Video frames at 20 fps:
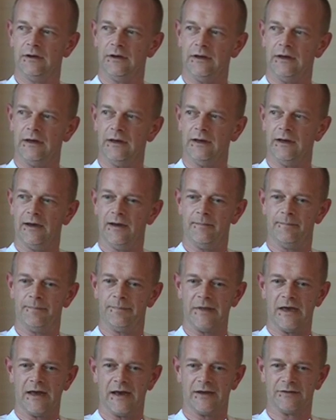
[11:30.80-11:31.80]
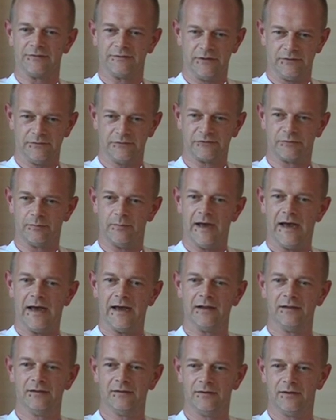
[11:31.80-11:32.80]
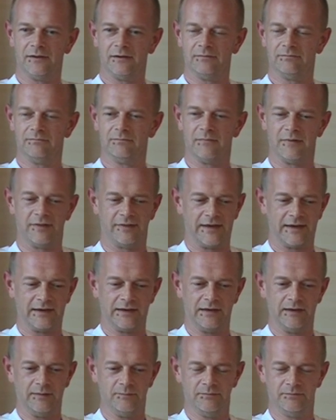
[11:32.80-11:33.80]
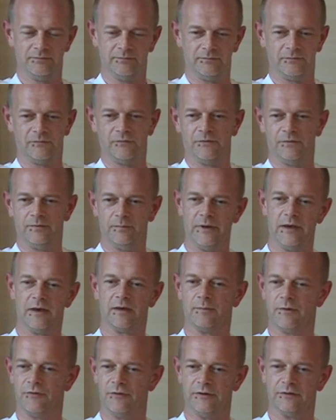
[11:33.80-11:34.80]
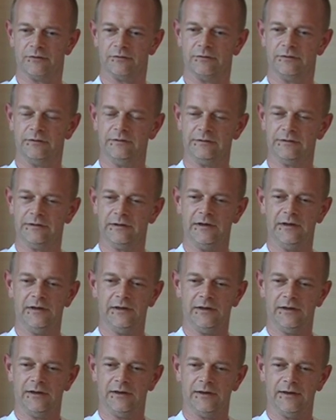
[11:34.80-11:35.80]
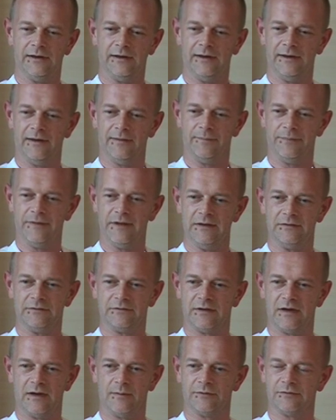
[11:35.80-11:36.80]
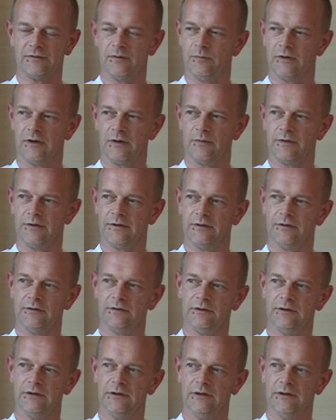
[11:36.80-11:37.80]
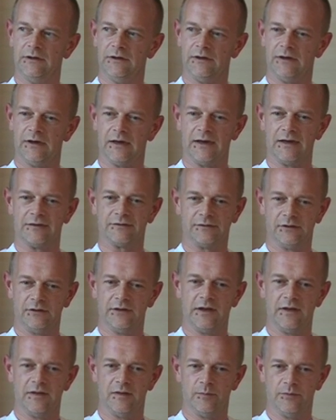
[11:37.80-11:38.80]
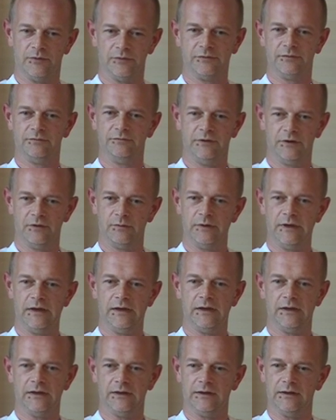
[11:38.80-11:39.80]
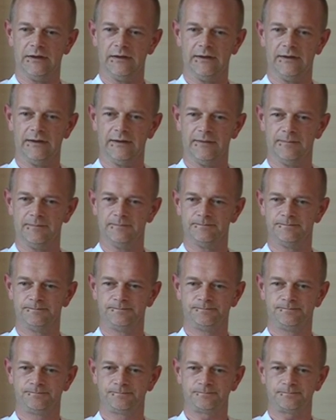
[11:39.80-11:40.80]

Um, and I still smile and thank him for making me redundant um, each time I send one out the door. And I still get the buzz of doing it. Um,